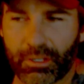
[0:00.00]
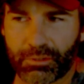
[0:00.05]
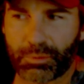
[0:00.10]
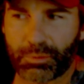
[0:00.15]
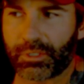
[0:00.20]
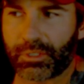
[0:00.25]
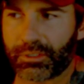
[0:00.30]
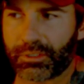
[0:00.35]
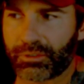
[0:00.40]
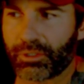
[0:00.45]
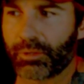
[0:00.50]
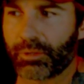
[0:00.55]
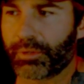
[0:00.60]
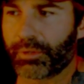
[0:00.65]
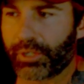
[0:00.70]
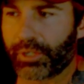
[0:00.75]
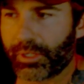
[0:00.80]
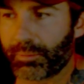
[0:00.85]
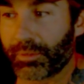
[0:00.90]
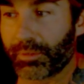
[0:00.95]
would interpret
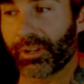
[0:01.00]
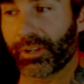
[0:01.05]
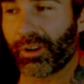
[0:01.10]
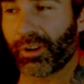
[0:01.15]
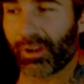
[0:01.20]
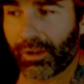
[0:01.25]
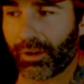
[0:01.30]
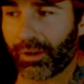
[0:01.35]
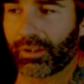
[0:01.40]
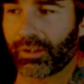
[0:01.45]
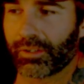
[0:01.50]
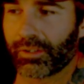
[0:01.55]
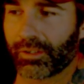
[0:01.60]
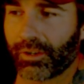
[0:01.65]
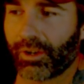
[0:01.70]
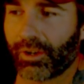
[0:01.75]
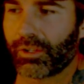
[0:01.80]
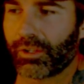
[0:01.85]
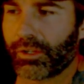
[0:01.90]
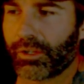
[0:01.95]
it, but
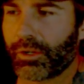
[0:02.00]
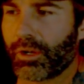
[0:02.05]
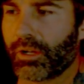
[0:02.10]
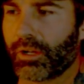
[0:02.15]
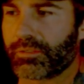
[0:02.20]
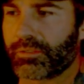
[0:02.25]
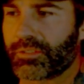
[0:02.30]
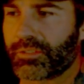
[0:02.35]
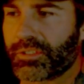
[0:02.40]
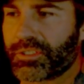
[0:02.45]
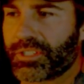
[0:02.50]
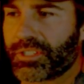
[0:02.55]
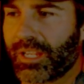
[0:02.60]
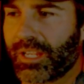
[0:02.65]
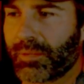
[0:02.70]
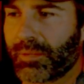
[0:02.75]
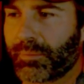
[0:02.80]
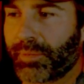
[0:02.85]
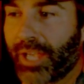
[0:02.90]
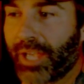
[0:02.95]
all in all, it's the same
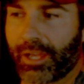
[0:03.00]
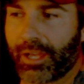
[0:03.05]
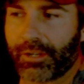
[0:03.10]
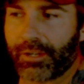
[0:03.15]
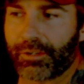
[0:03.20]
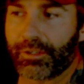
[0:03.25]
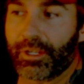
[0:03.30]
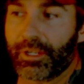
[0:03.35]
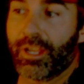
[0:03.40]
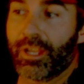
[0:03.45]
pattern,